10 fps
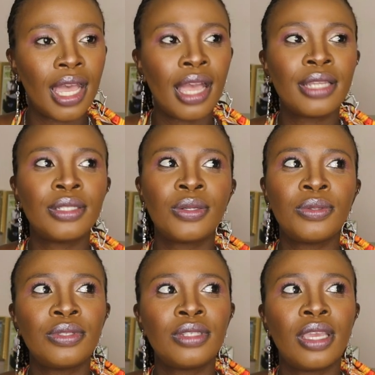I
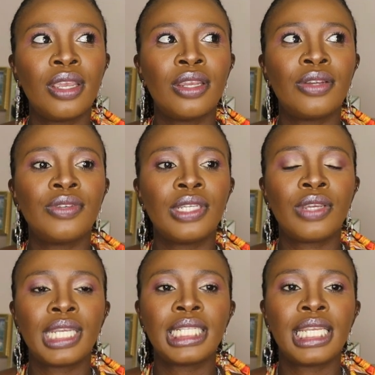don't
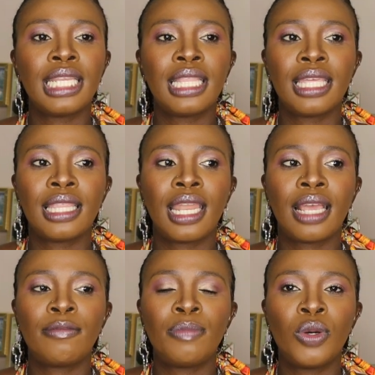regret anything that
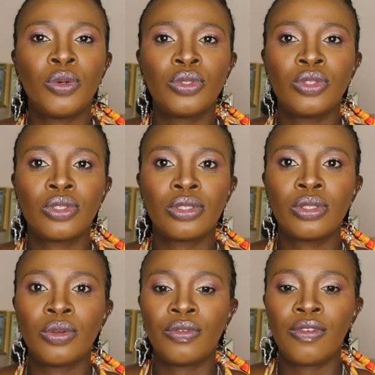I've posted
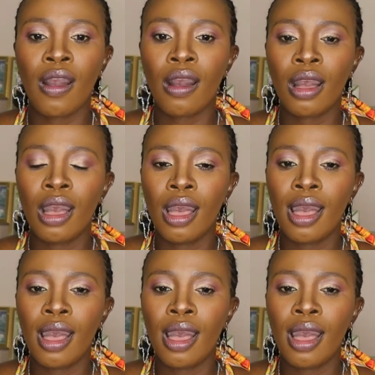so far.